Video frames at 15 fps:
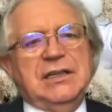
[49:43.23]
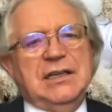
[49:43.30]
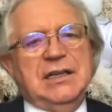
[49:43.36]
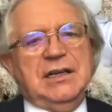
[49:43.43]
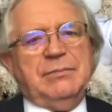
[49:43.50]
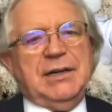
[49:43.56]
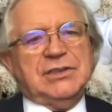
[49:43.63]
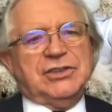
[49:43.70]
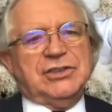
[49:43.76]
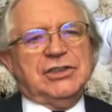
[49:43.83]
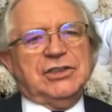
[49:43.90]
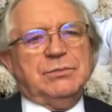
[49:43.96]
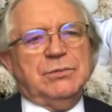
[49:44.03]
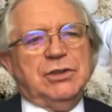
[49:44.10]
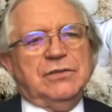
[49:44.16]
a man's
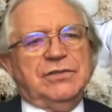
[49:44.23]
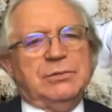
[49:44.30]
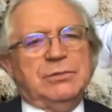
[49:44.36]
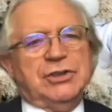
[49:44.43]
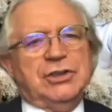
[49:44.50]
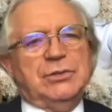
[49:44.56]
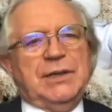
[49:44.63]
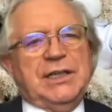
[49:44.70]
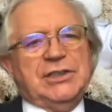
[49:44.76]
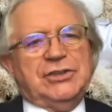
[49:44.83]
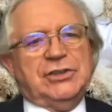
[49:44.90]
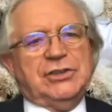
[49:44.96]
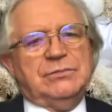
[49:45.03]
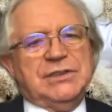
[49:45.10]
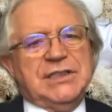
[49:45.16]
just moved from a
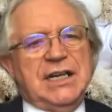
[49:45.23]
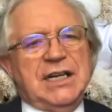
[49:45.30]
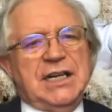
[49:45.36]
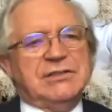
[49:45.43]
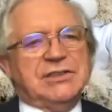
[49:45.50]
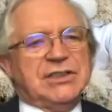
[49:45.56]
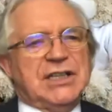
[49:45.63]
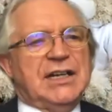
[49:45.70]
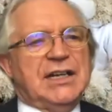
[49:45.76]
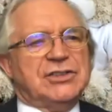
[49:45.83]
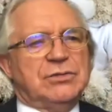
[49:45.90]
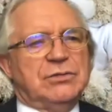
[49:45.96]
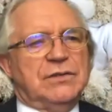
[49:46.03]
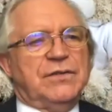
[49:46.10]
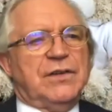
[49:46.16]
2-bedroom terraced house to
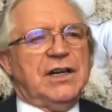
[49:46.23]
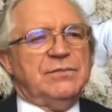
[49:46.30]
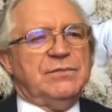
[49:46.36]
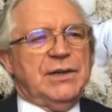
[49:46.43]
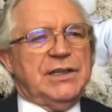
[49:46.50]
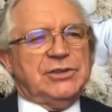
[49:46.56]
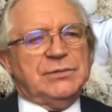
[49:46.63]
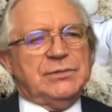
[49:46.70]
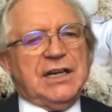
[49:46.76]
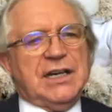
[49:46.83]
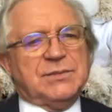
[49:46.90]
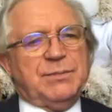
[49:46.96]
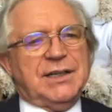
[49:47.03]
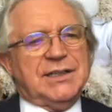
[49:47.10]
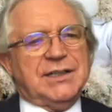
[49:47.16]
a 5-bedroom house
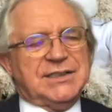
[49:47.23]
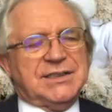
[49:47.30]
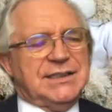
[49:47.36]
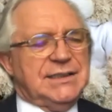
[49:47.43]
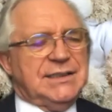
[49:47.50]
by the sea,